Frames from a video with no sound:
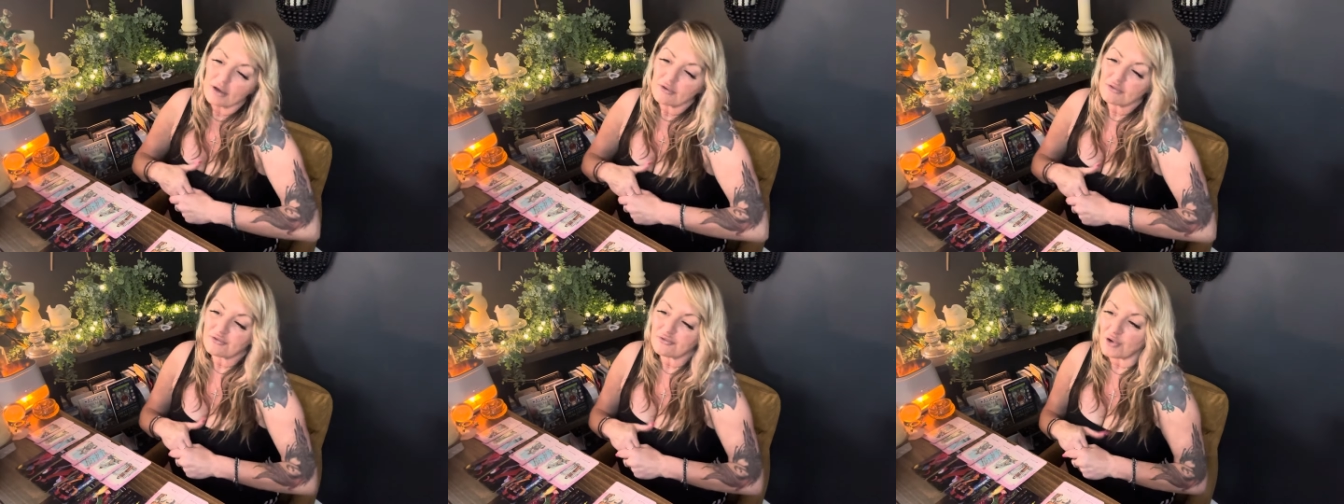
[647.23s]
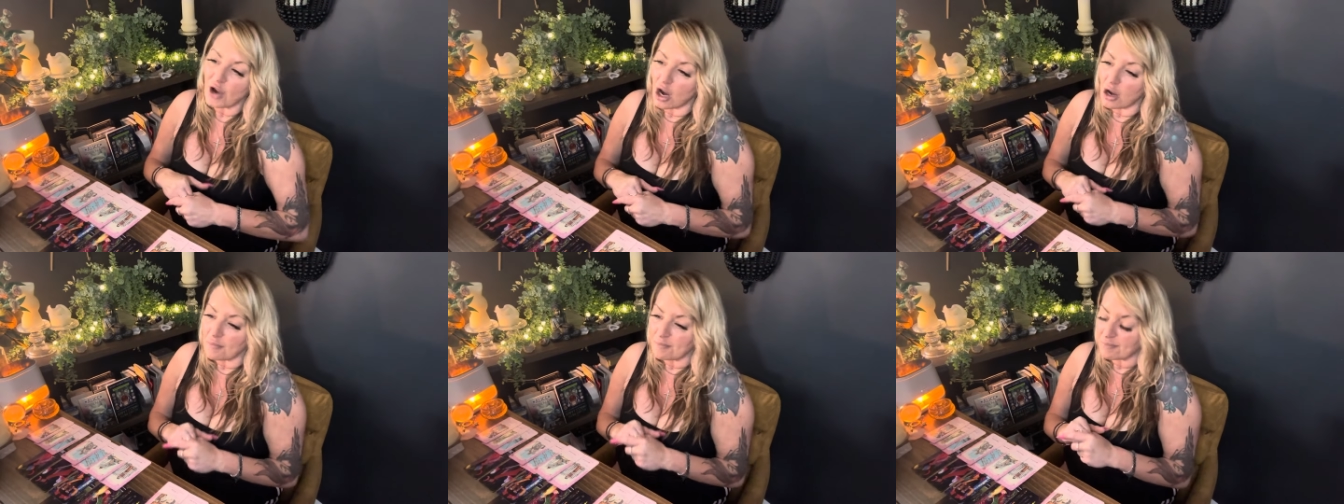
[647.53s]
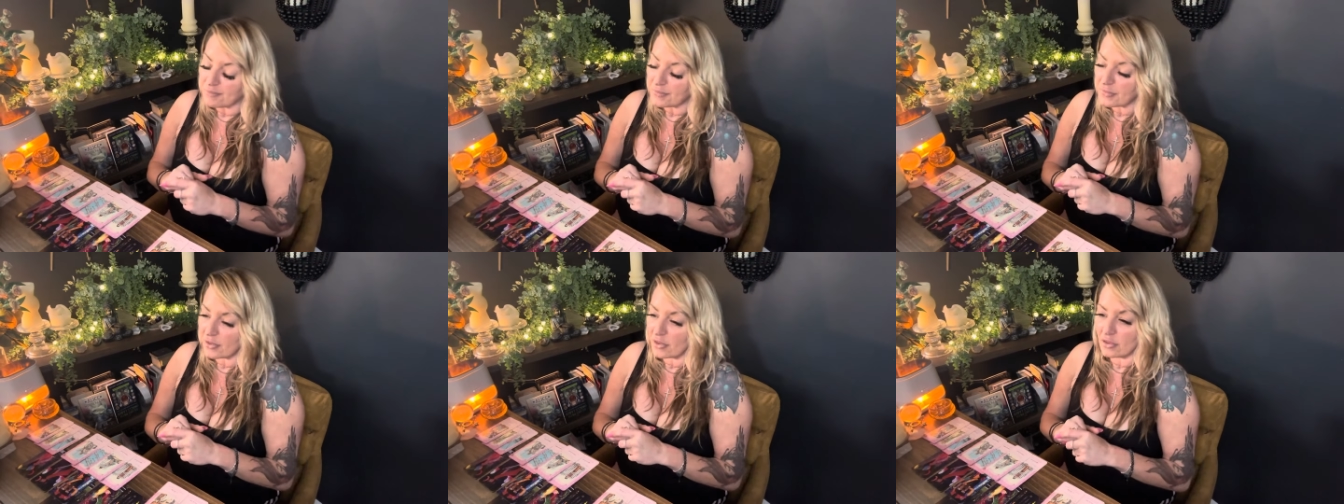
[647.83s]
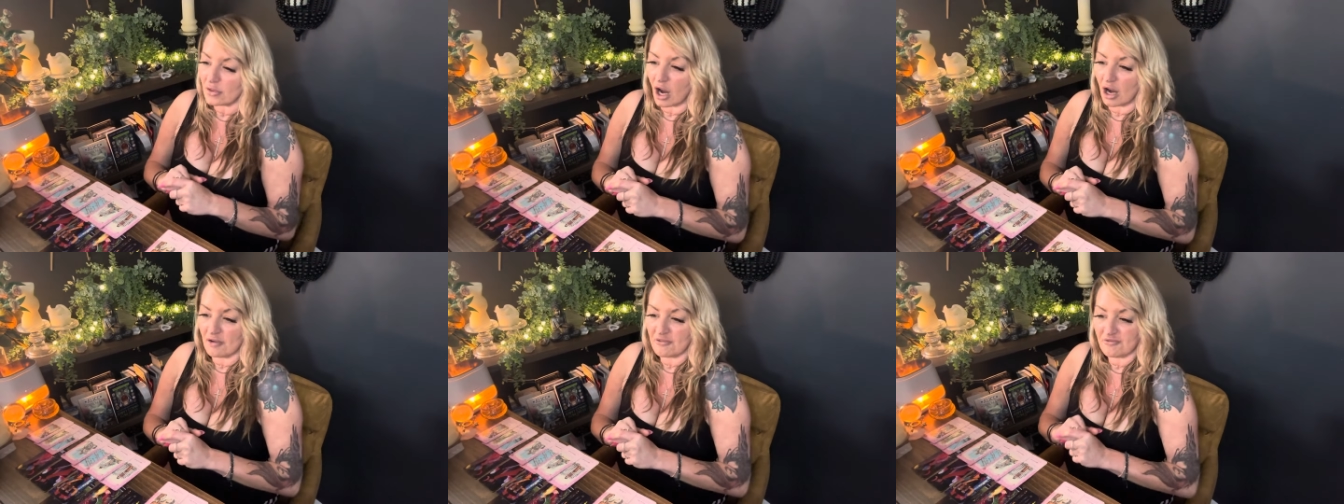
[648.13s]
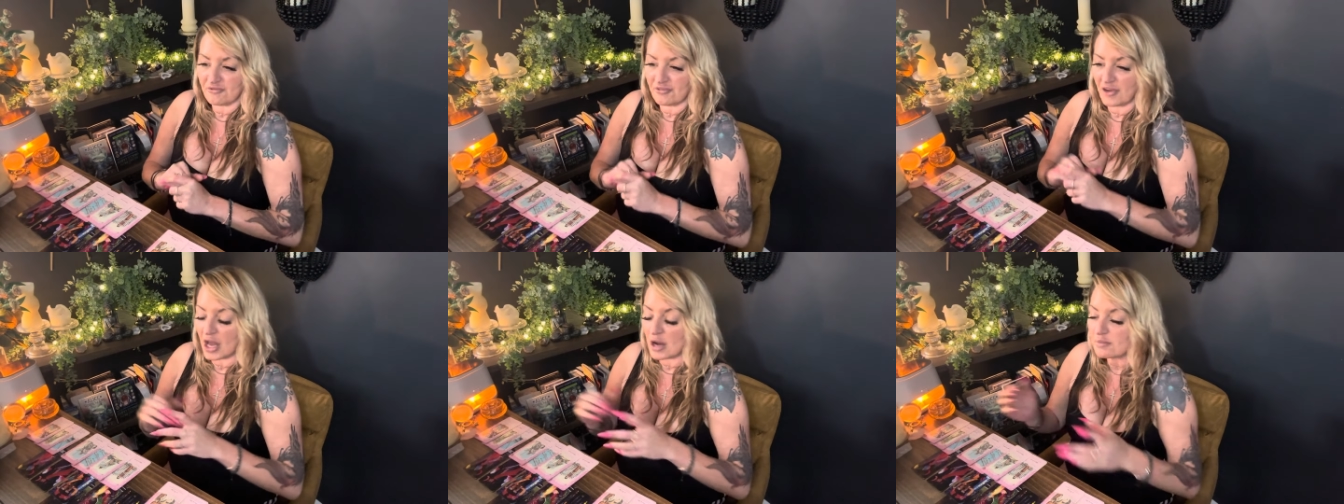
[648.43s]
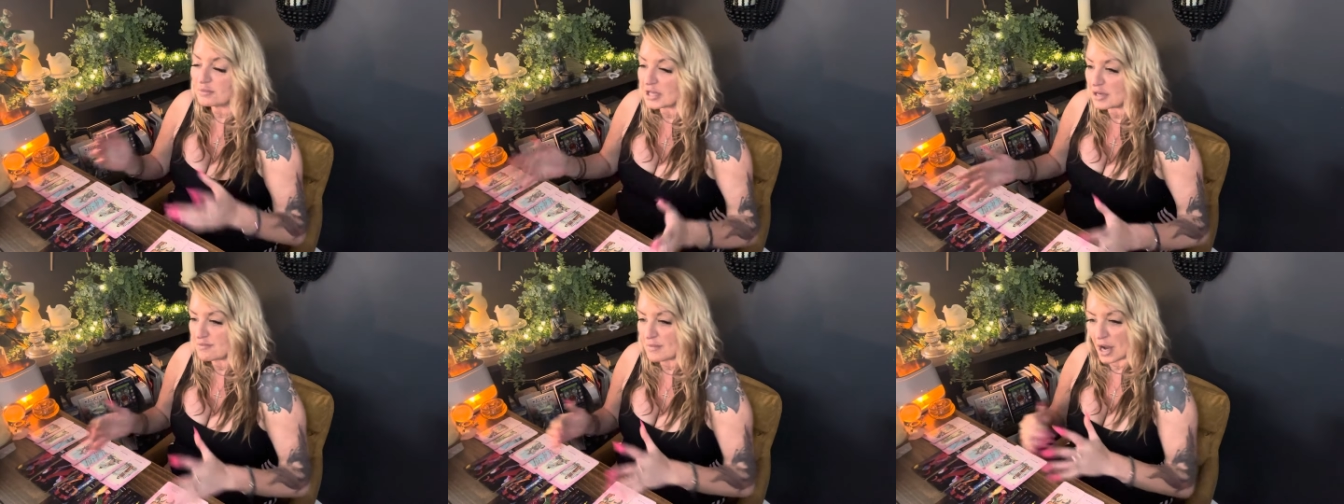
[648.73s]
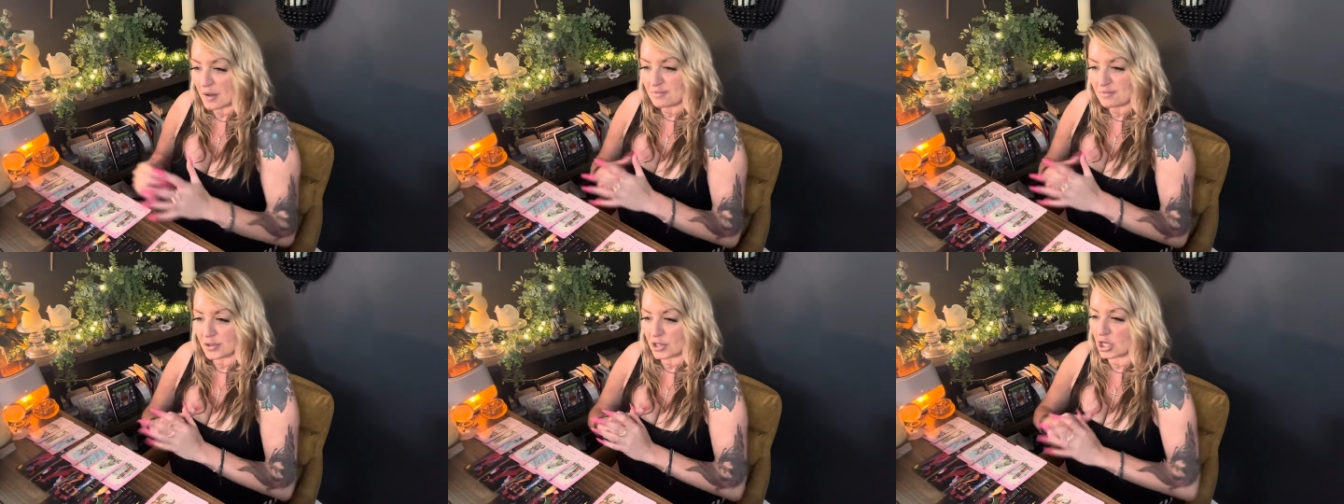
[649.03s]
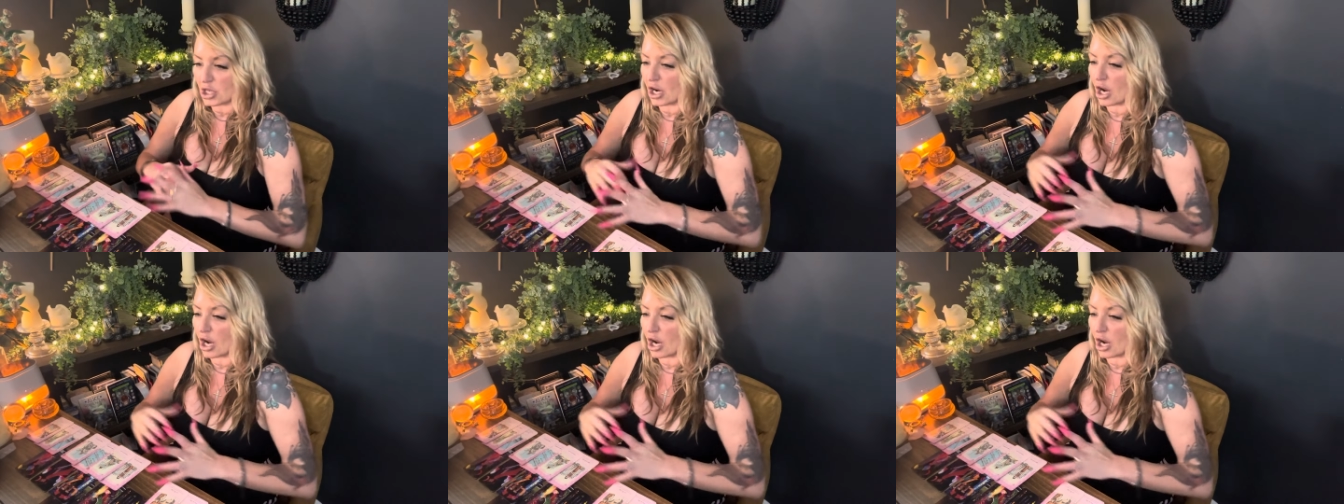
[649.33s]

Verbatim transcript: from a family member,